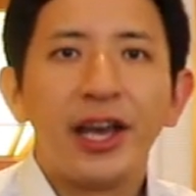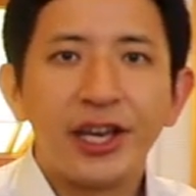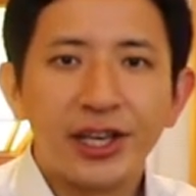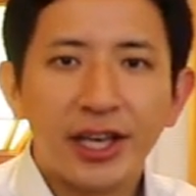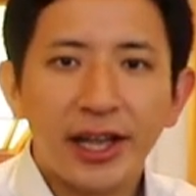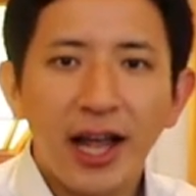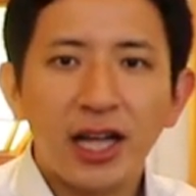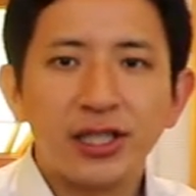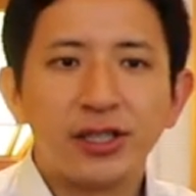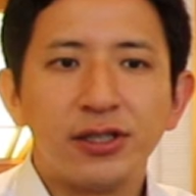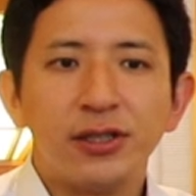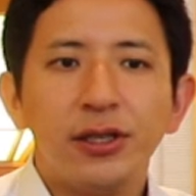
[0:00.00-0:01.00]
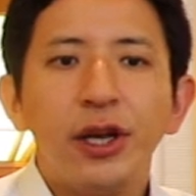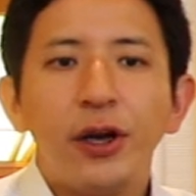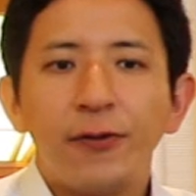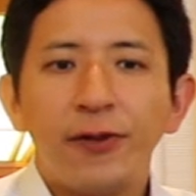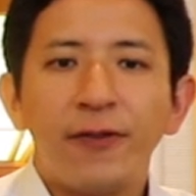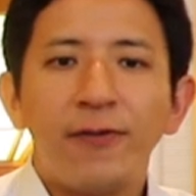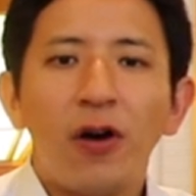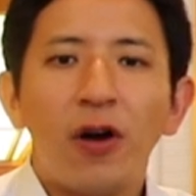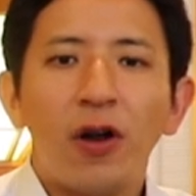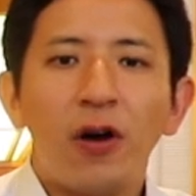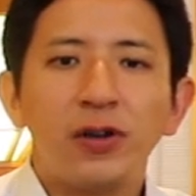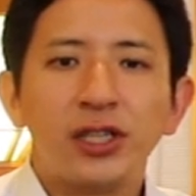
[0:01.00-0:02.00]
In Gedatsu, we
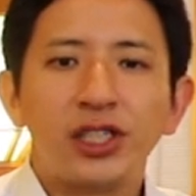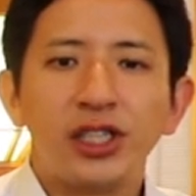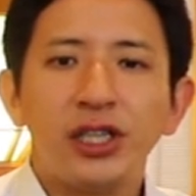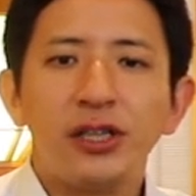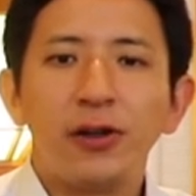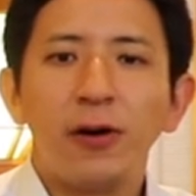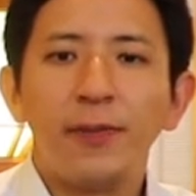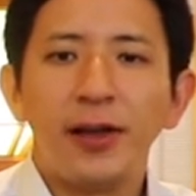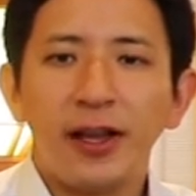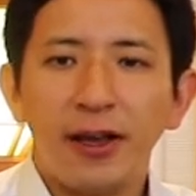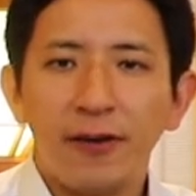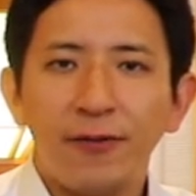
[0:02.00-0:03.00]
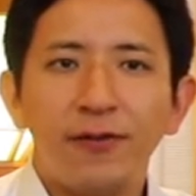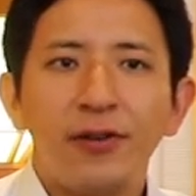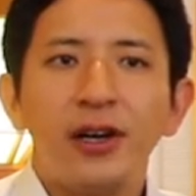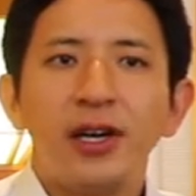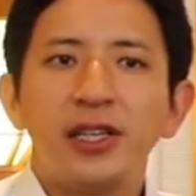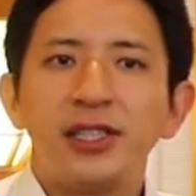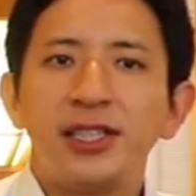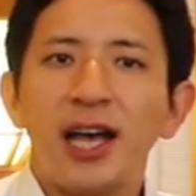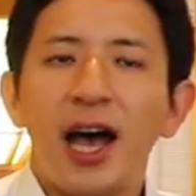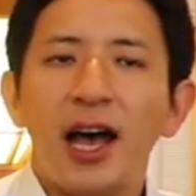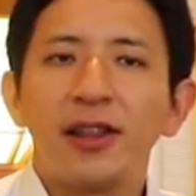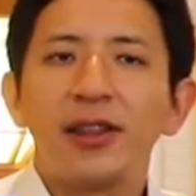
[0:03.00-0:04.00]
follow the Shinto belief
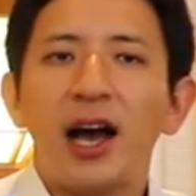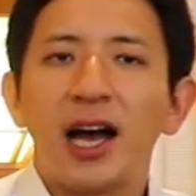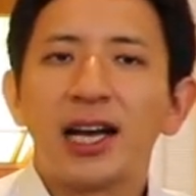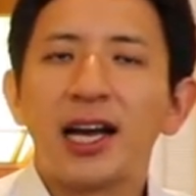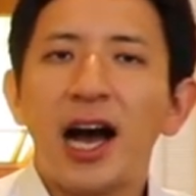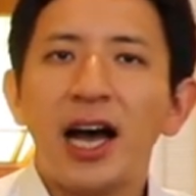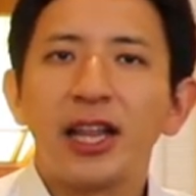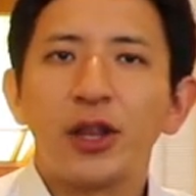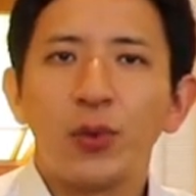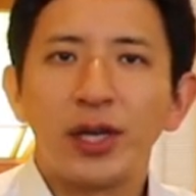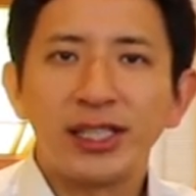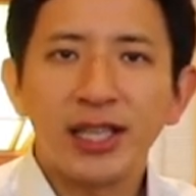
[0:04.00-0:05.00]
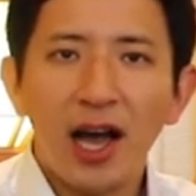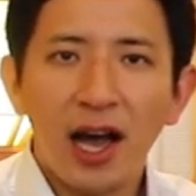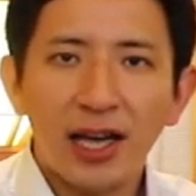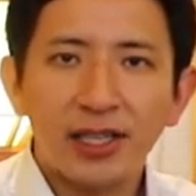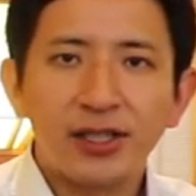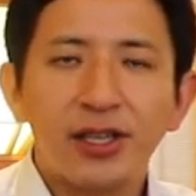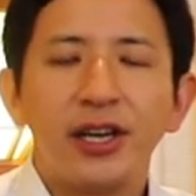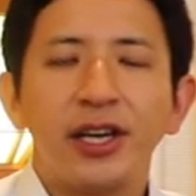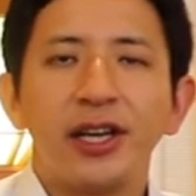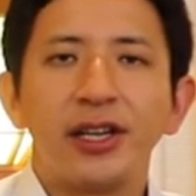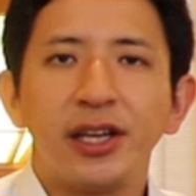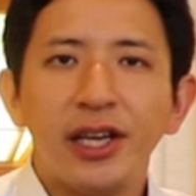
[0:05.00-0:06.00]
that a God resides
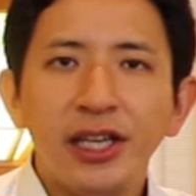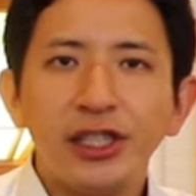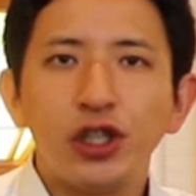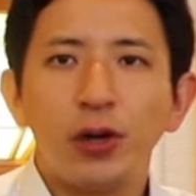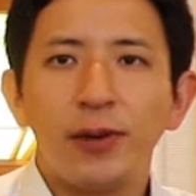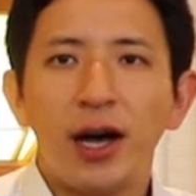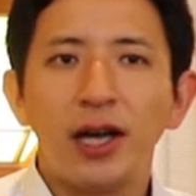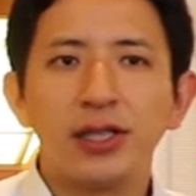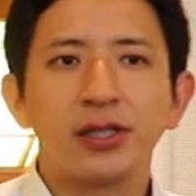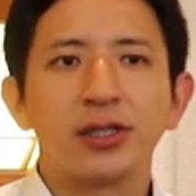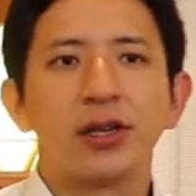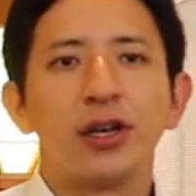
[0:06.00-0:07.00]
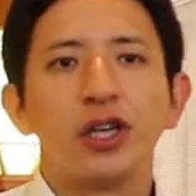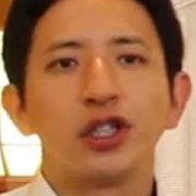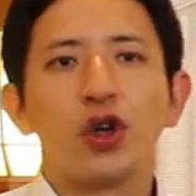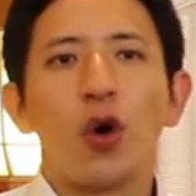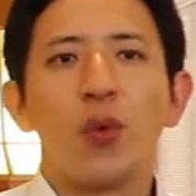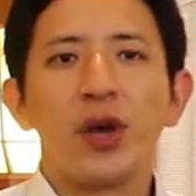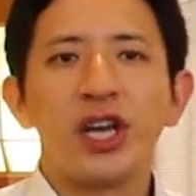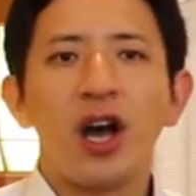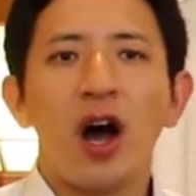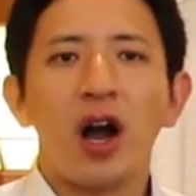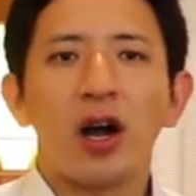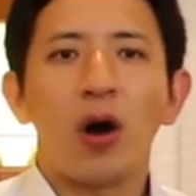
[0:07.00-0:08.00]
in each of us, so we
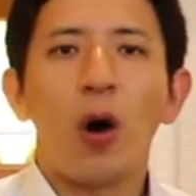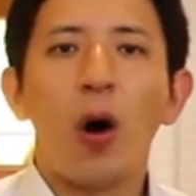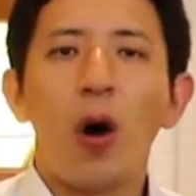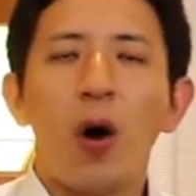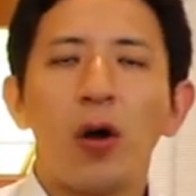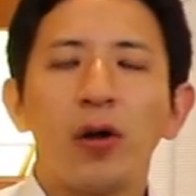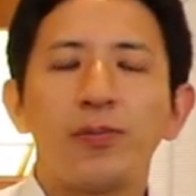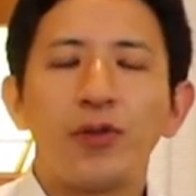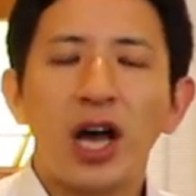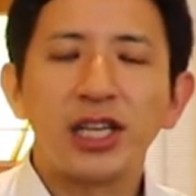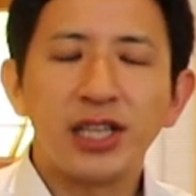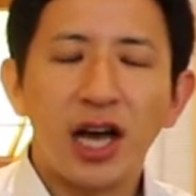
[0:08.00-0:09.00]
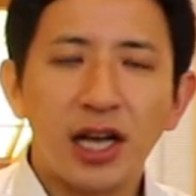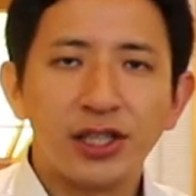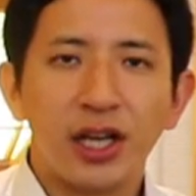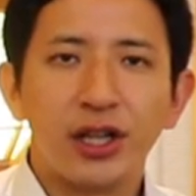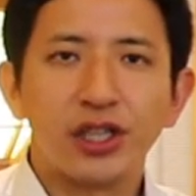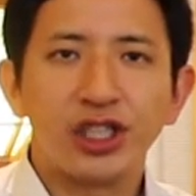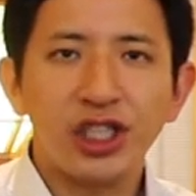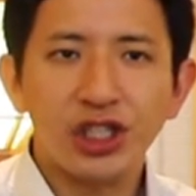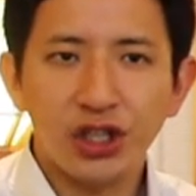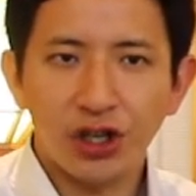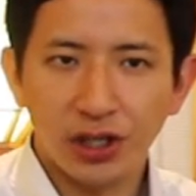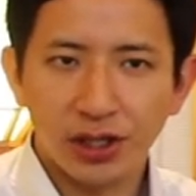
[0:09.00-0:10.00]
are all brothers and
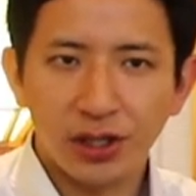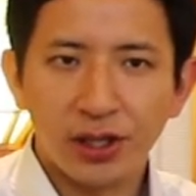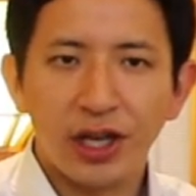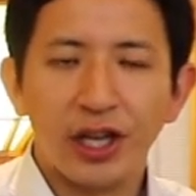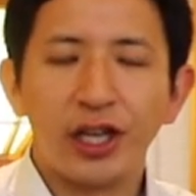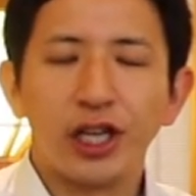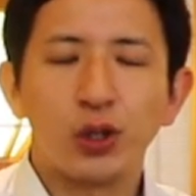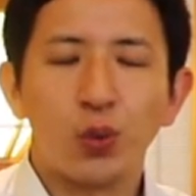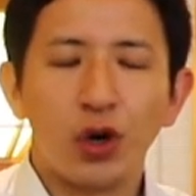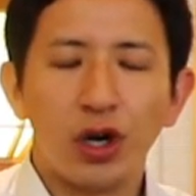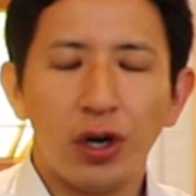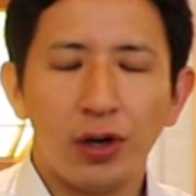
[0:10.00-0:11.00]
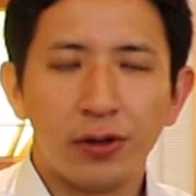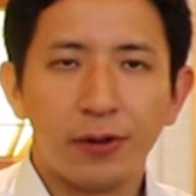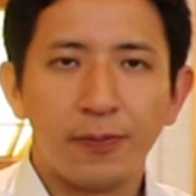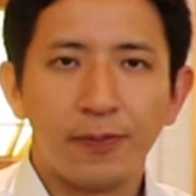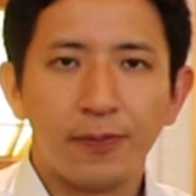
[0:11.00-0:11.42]
sisters in this world.